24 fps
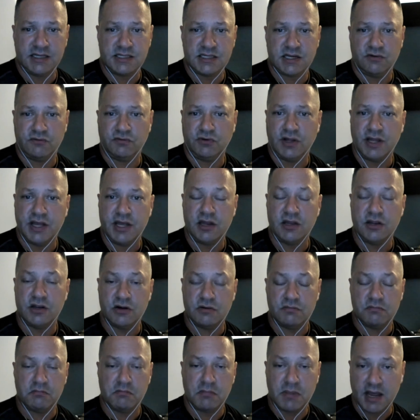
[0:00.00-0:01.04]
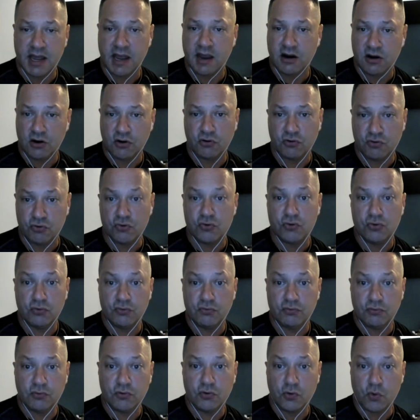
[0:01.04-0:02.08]
can relate. My hair
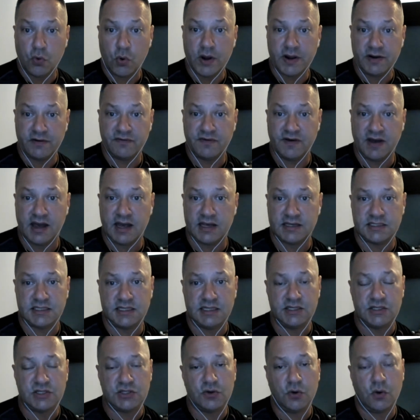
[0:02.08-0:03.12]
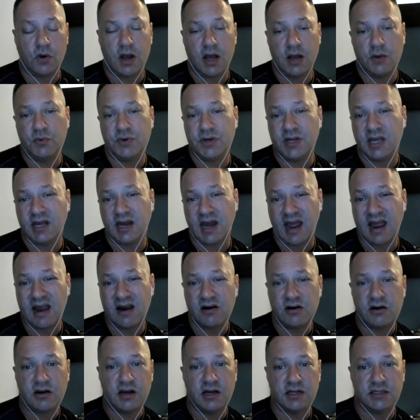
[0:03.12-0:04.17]
grew quite fast, and so I would get
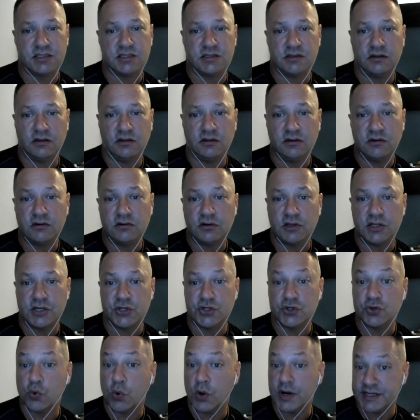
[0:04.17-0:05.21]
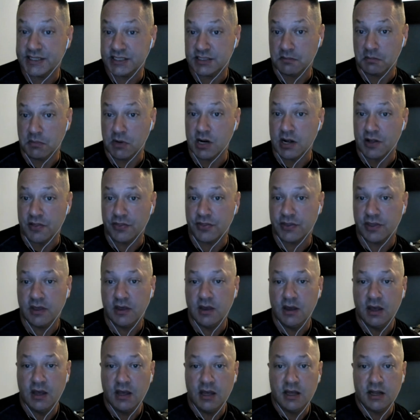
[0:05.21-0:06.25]
haircuts literally twice a month.
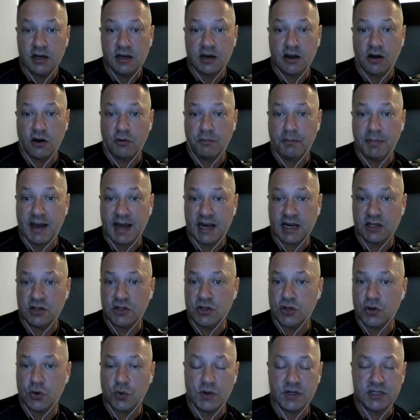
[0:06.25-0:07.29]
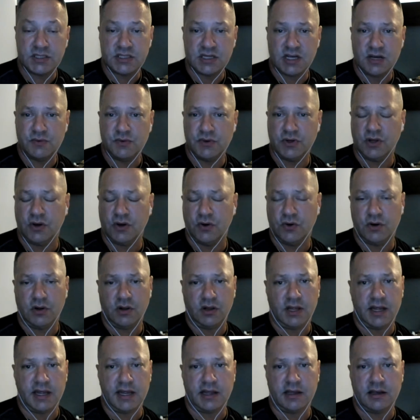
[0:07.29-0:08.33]
Now, back in the U.S., I would go to
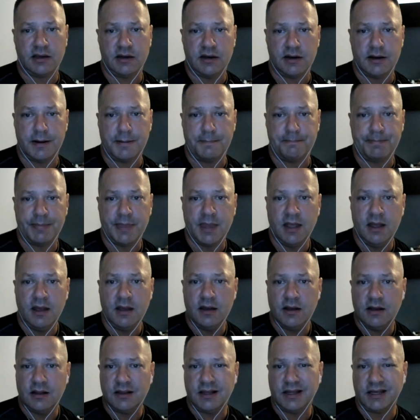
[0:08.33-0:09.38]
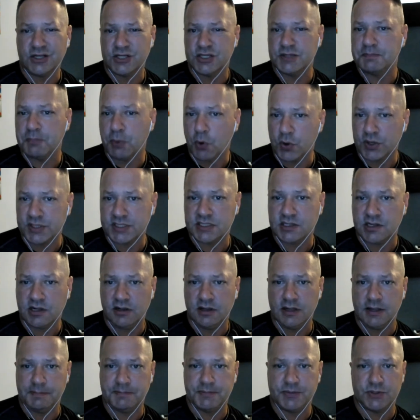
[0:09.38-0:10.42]
like Sports
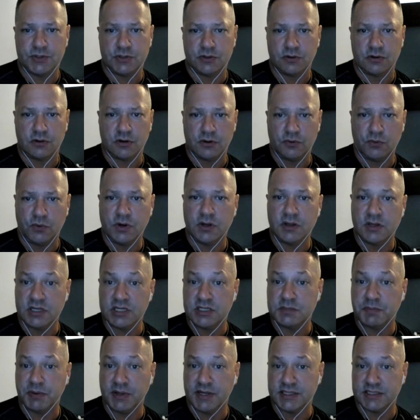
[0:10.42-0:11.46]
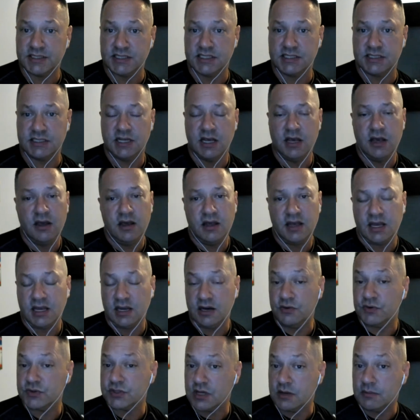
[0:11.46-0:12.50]
Clips or one of these places,
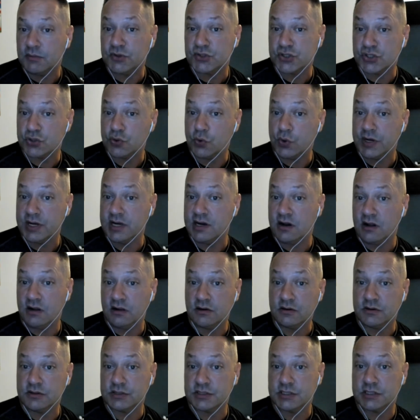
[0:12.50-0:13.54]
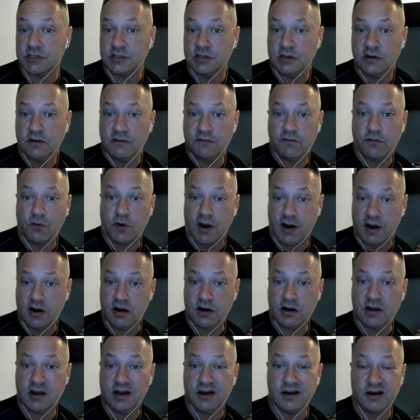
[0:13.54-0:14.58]
and it was almost $20 for a
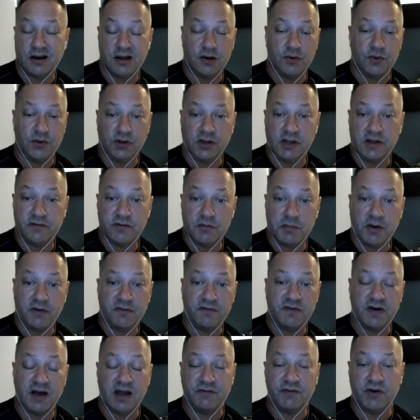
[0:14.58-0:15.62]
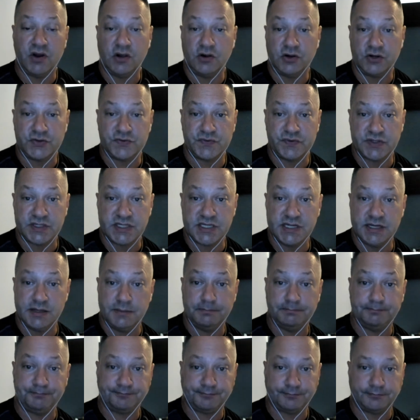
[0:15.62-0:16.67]
haircut. I would leave about $5 for
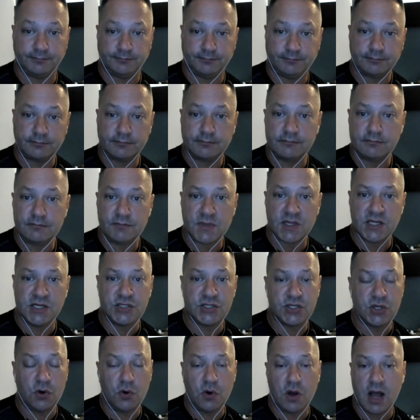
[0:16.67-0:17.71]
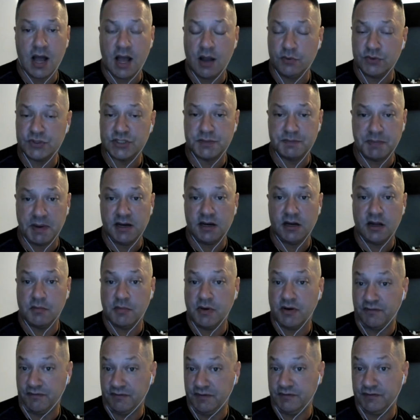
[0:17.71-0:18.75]
tip. So I was spending
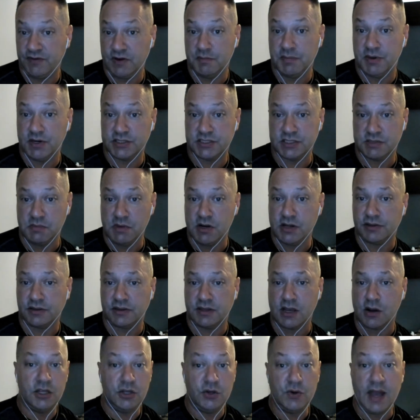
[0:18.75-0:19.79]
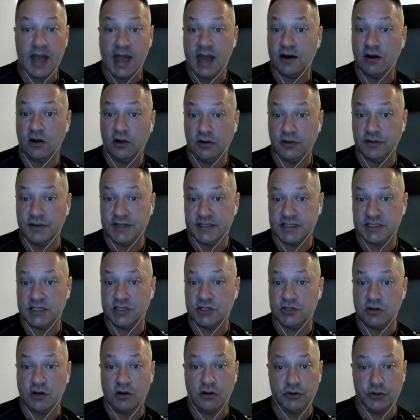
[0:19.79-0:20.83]
about $50 a month. Now, if you add all of this
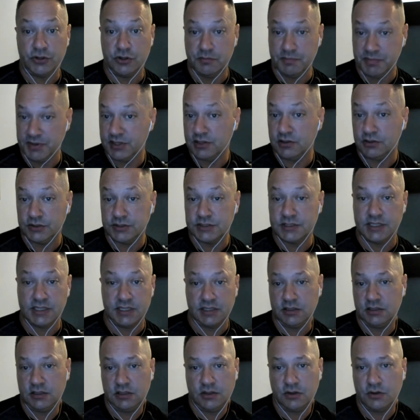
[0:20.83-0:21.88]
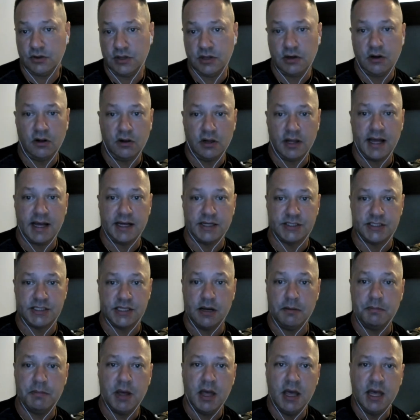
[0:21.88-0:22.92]
into all your bills, then it all adds
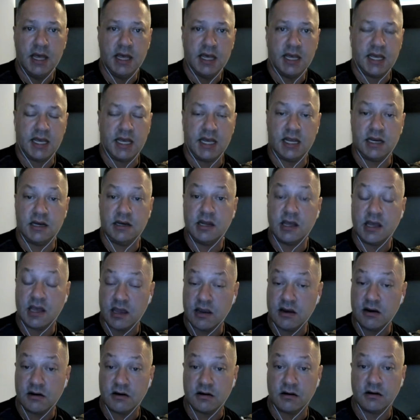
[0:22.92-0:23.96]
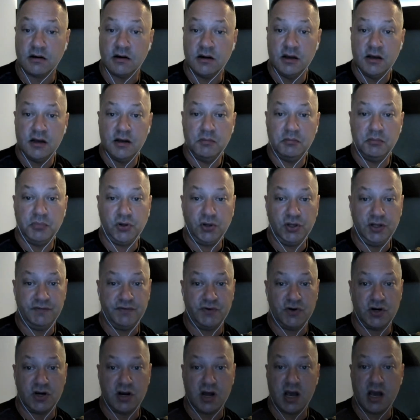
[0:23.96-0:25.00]
up. And here, believe
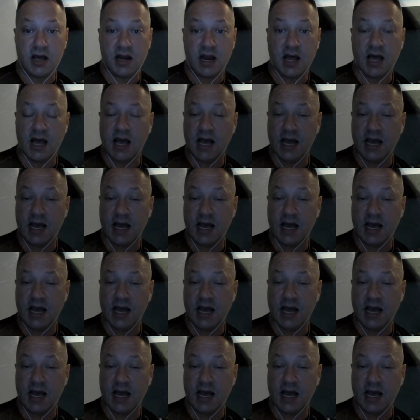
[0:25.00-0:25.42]
it or not, I